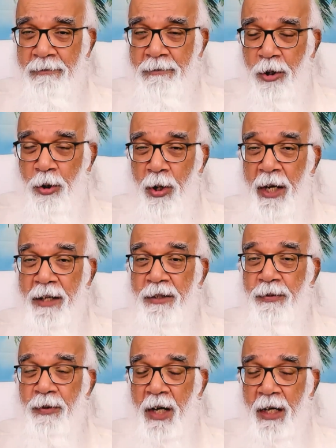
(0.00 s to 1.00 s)
known
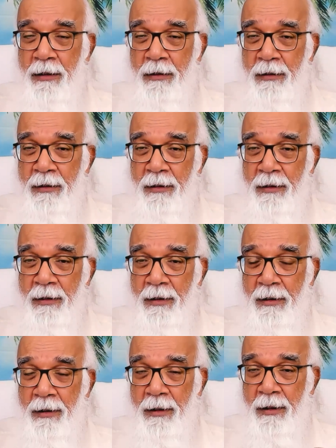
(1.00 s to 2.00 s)
as father,
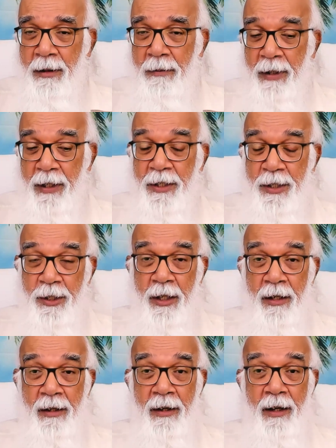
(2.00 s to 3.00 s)
but
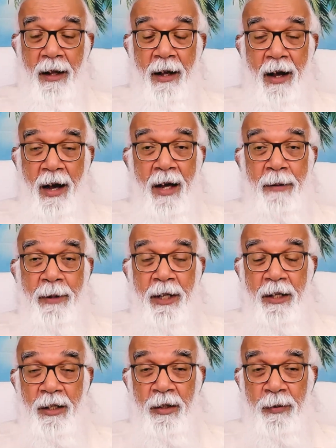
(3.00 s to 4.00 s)
still I am
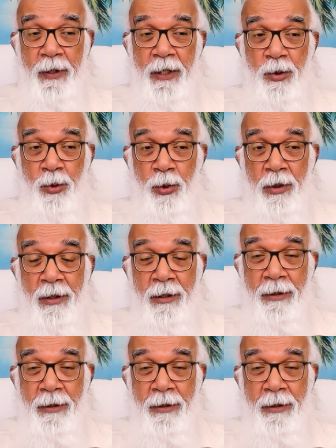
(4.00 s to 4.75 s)
an individual.